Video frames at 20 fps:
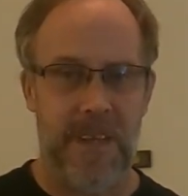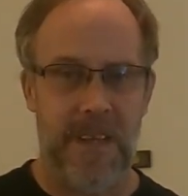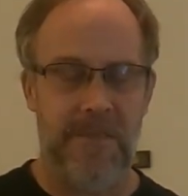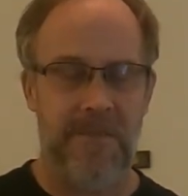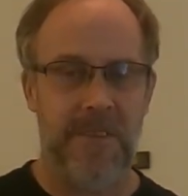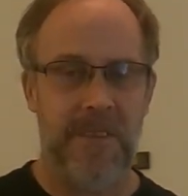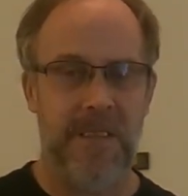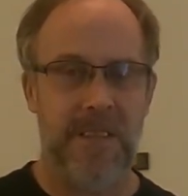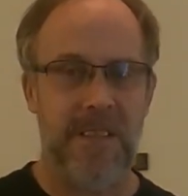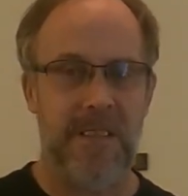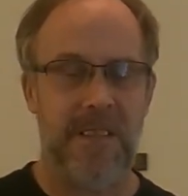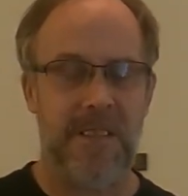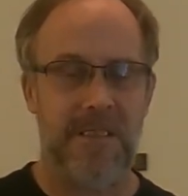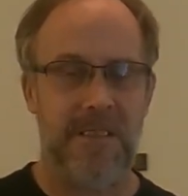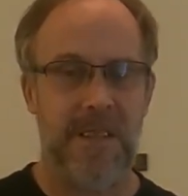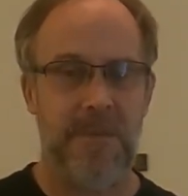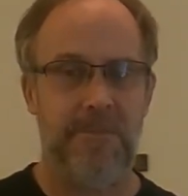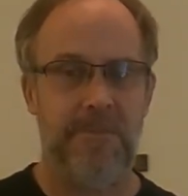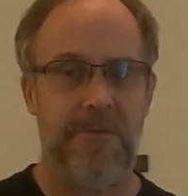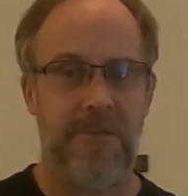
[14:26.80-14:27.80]
everything
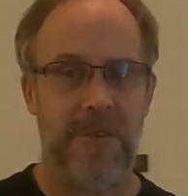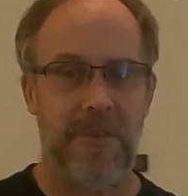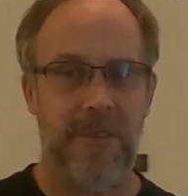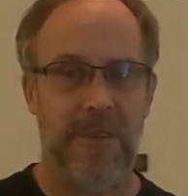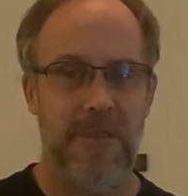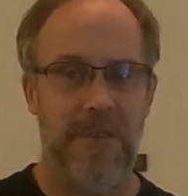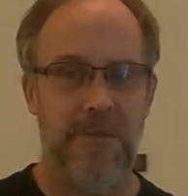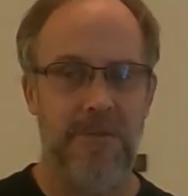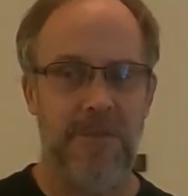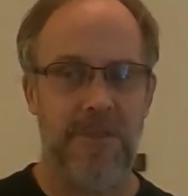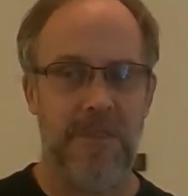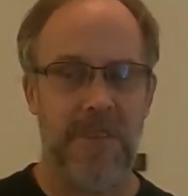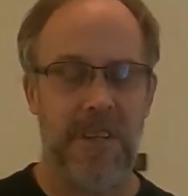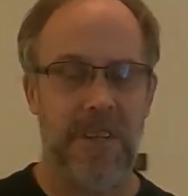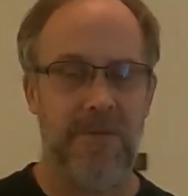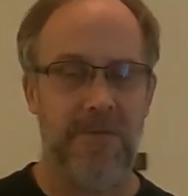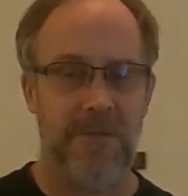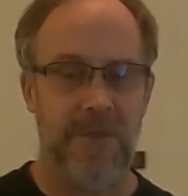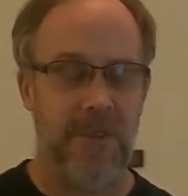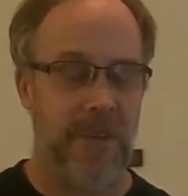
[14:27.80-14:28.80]
except for the new
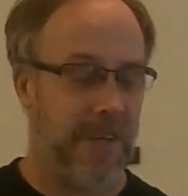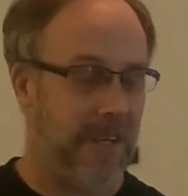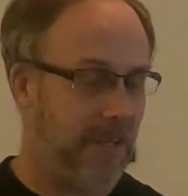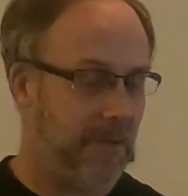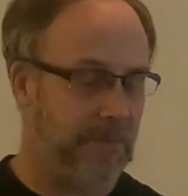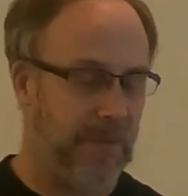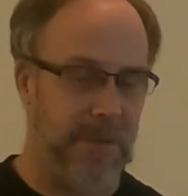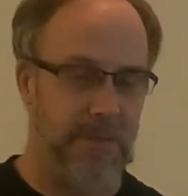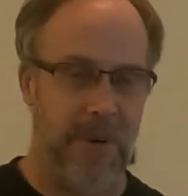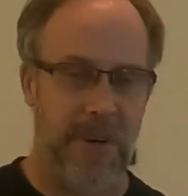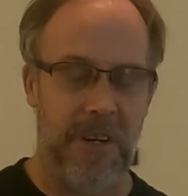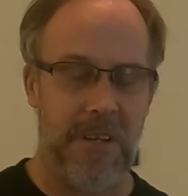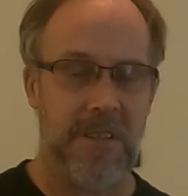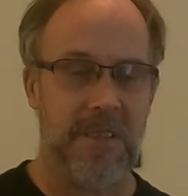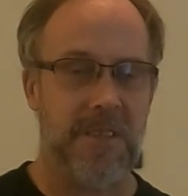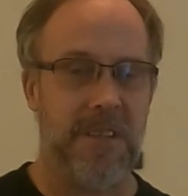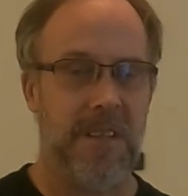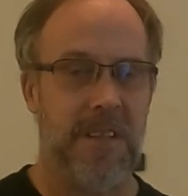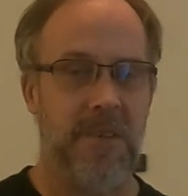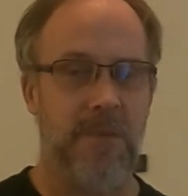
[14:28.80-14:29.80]
stuff. It'll be
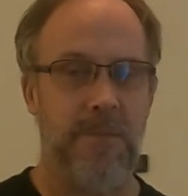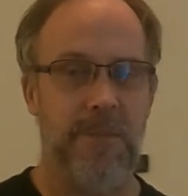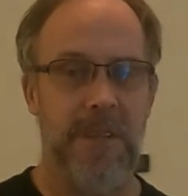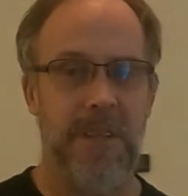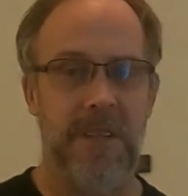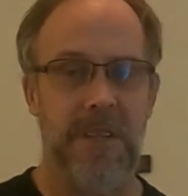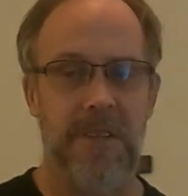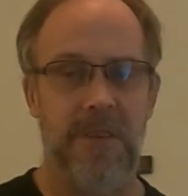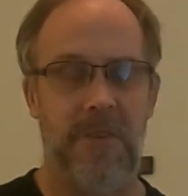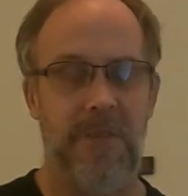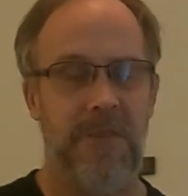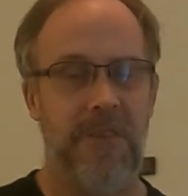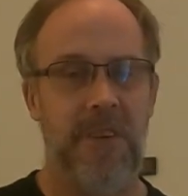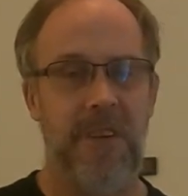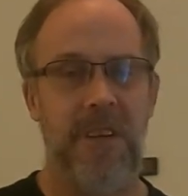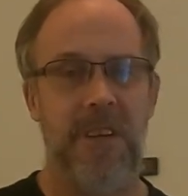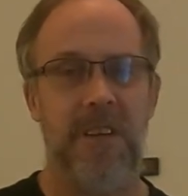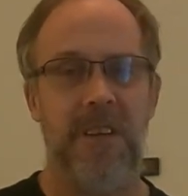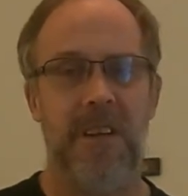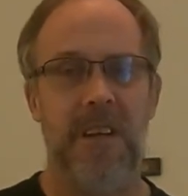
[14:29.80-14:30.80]
marked. It'll be, you'll see
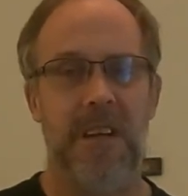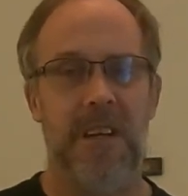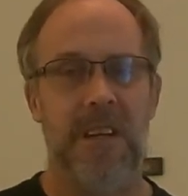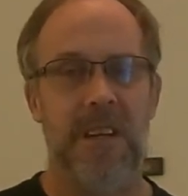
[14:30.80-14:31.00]
it.